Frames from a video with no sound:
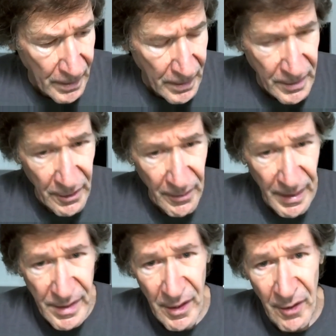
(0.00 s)
So, all
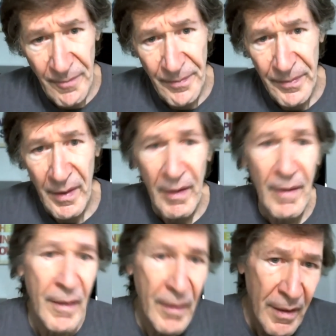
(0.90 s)
right. So,
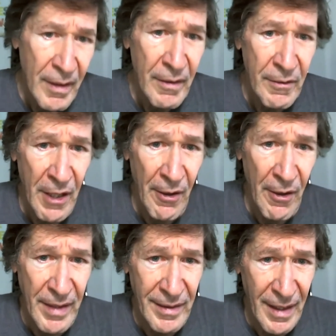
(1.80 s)
no,
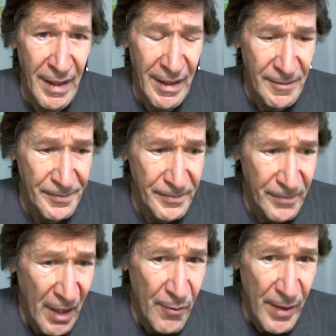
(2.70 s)

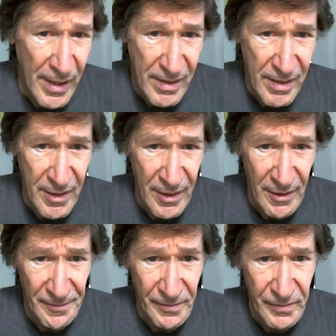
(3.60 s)
I raised
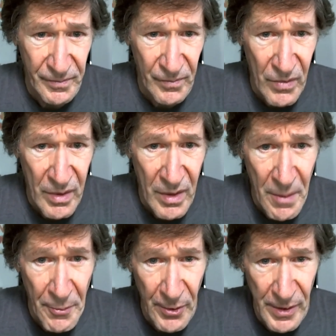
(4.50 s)
the
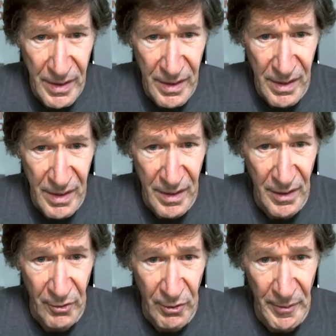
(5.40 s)
prisons and
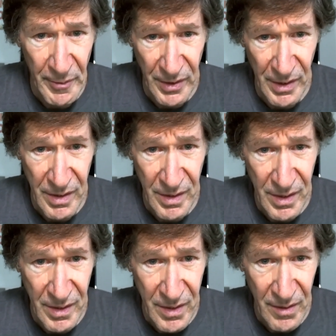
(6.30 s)
the criminal justice
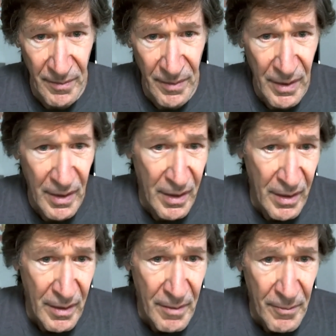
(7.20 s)
system
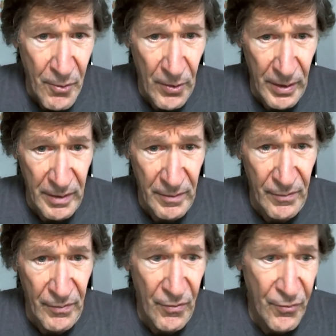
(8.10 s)
point
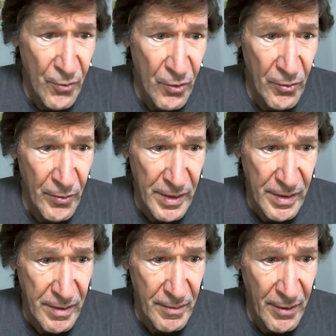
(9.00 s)
for a
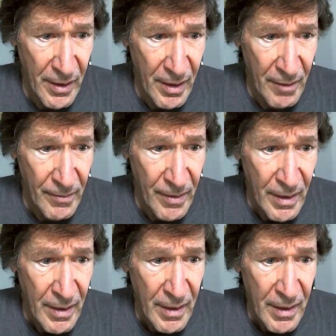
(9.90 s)
reason,
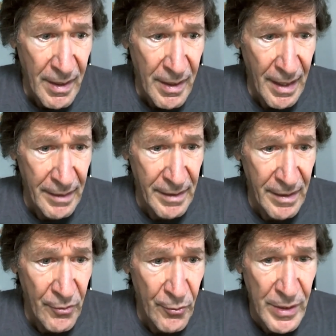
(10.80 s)

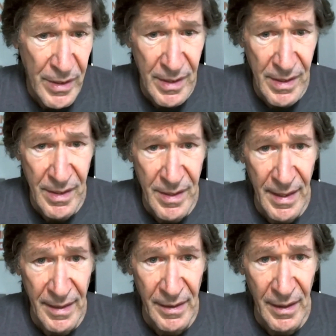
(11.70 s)
and the reason is
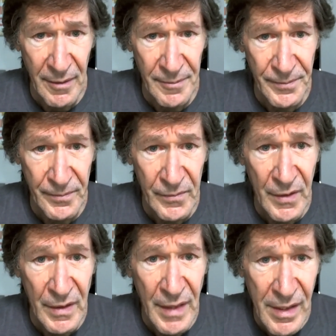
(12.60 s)
that
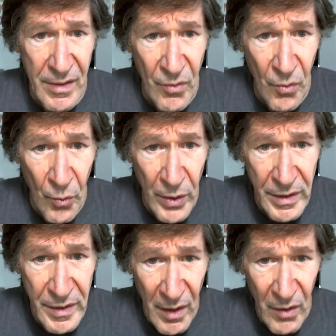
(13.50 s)
yes, we
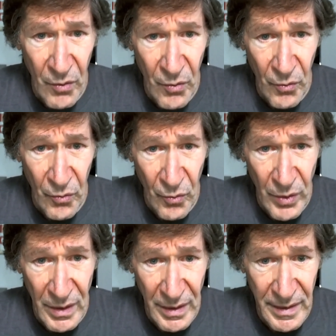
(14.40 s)
don't
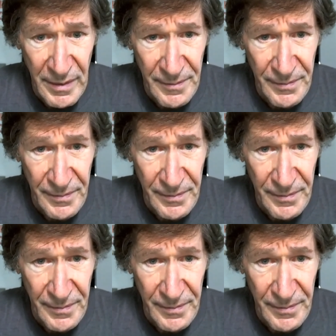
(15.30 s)
really,